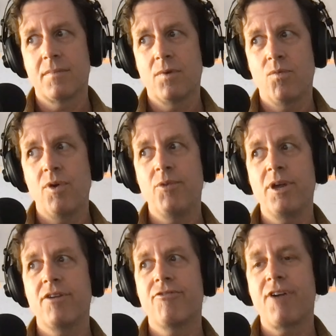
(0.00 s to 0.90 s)
when
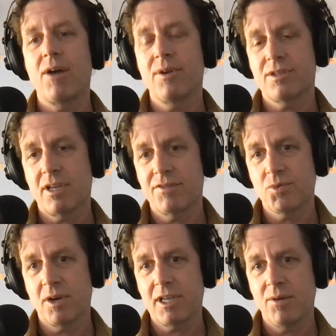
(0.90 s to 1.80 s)
we have found ourselves
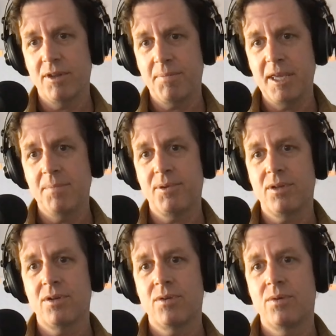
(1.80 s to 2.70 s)
working with people
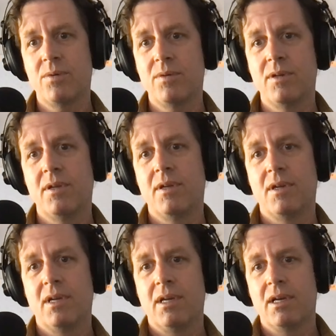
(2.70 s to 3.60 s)
who
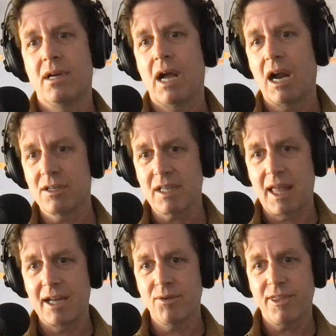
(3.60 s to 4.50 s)
aren't
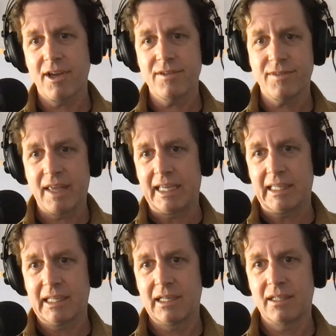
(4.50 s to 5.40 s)
aligned with us,
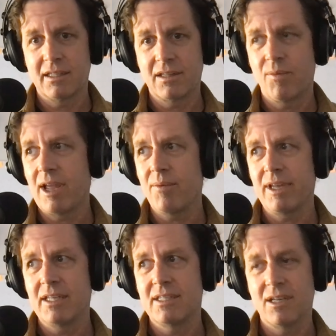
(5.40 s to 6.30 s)
like in the way
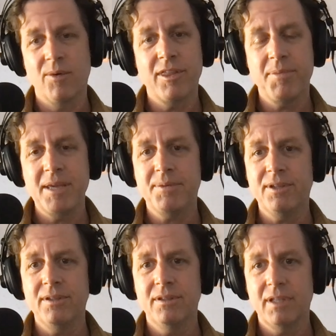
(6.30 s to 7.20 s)
we deal with
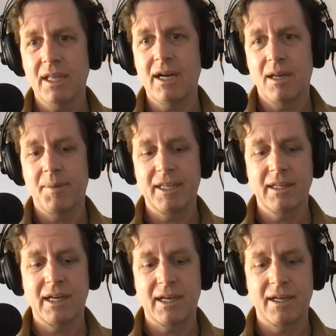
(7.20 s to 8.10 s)
people, you know what I
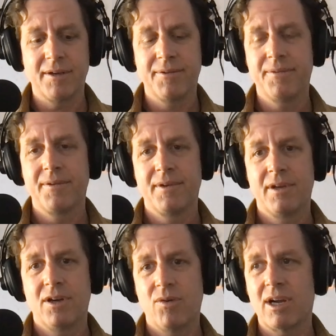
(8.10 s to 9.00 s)
mean?
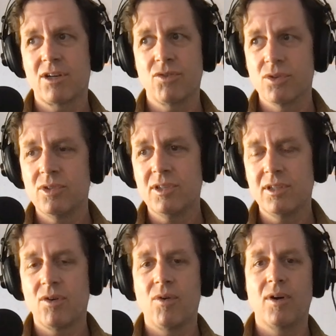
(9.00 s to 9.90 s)
Who are
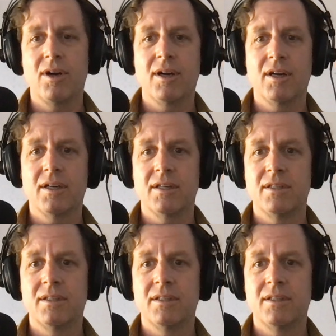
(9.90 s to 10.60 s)
cruel or,